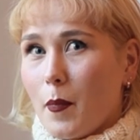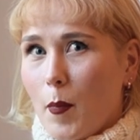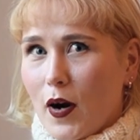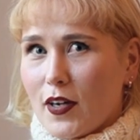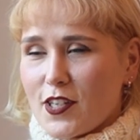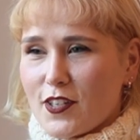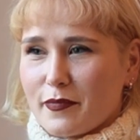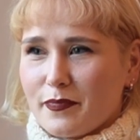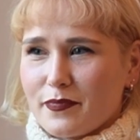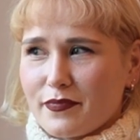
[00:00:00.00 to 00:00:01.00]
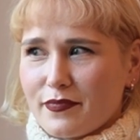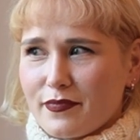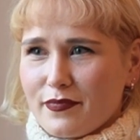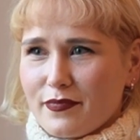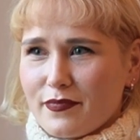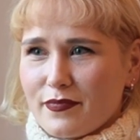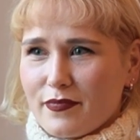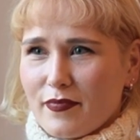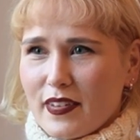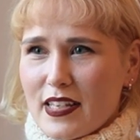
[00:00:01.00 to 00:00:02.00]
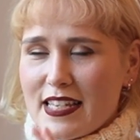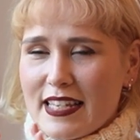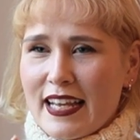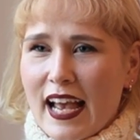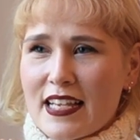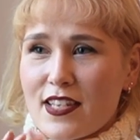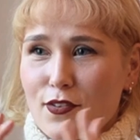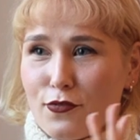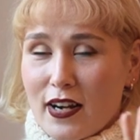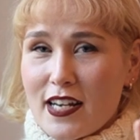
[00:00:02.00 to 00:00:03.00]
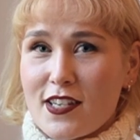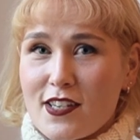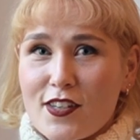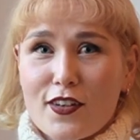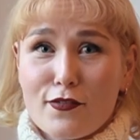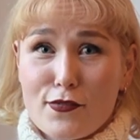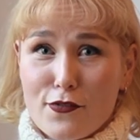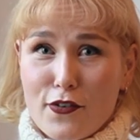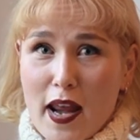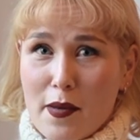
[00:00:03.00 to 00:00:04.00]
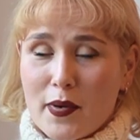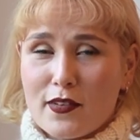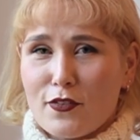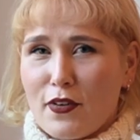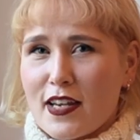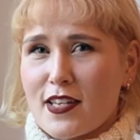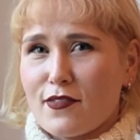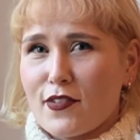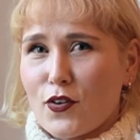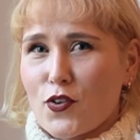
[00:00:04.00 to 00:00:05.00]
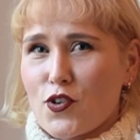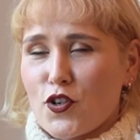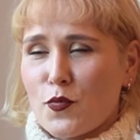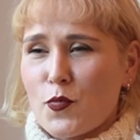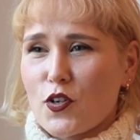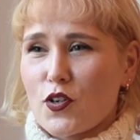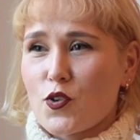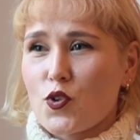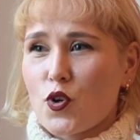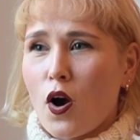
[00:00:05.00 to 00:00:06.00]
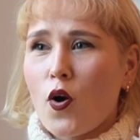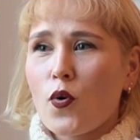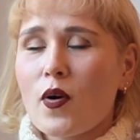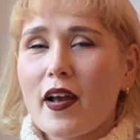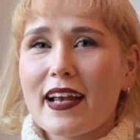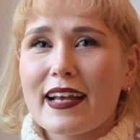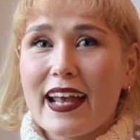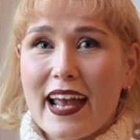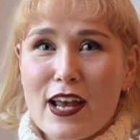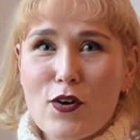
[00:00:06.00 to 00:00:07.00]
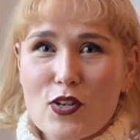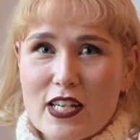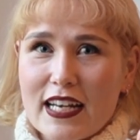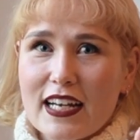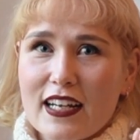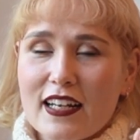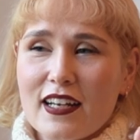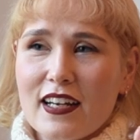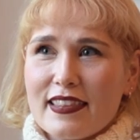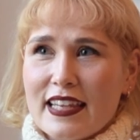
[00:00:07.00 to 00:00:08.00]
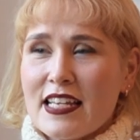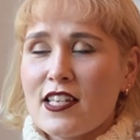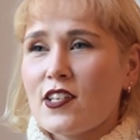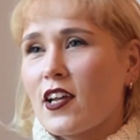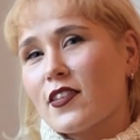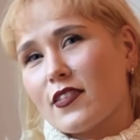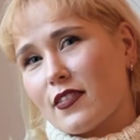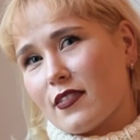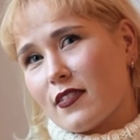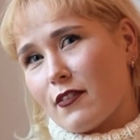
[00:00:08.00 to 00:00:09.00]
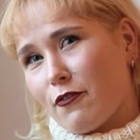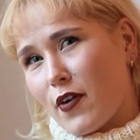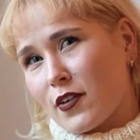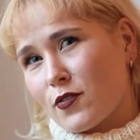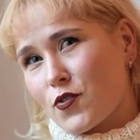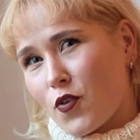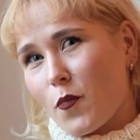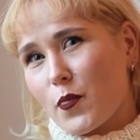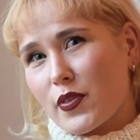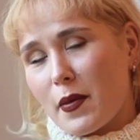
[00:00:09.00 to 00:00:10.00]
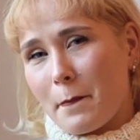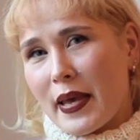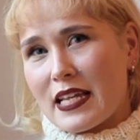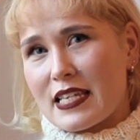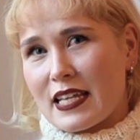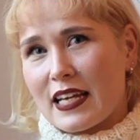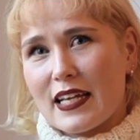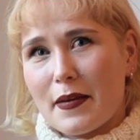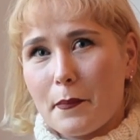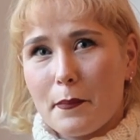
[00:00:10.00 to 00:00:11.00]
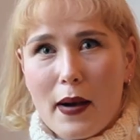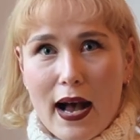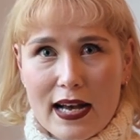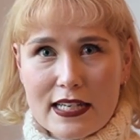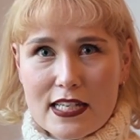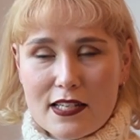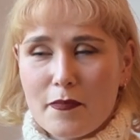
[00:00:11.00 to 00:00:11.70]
But seeing as the rest of the frame and the rest of the costumes are so chaotic, this is like the final drop that makes it bad.